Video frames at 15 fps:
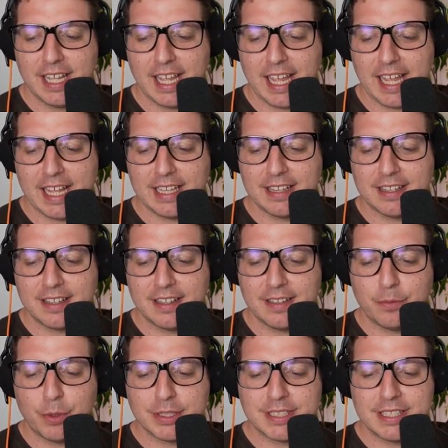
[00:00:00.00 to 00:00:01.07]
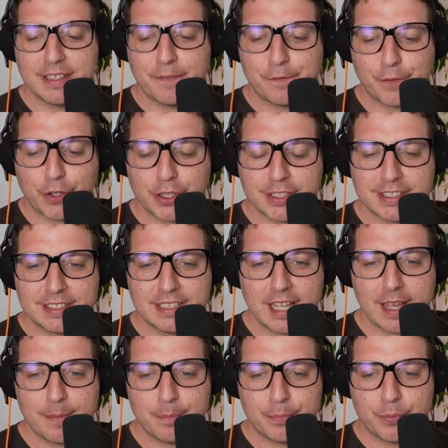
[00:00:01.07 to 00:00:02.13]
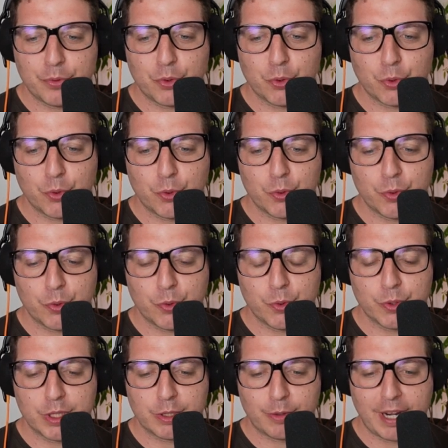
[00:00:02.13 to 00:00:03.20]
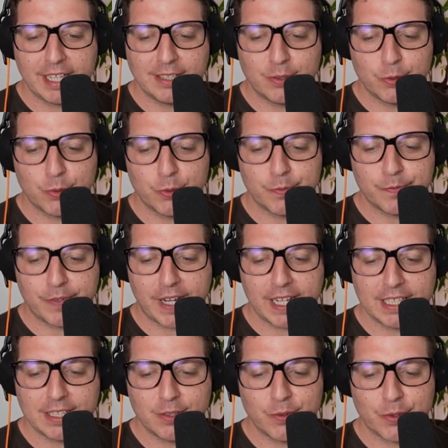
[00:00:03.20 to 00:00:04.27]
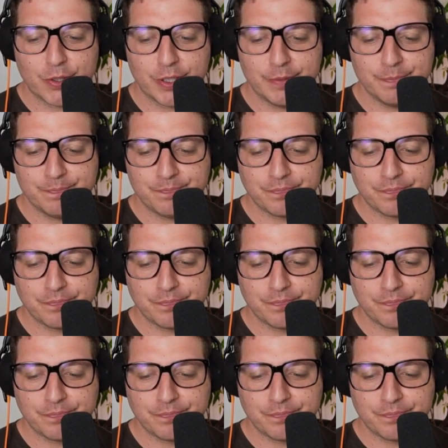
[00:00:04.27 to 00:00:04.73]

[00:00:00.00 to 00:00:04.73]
And was it the first step to try to find your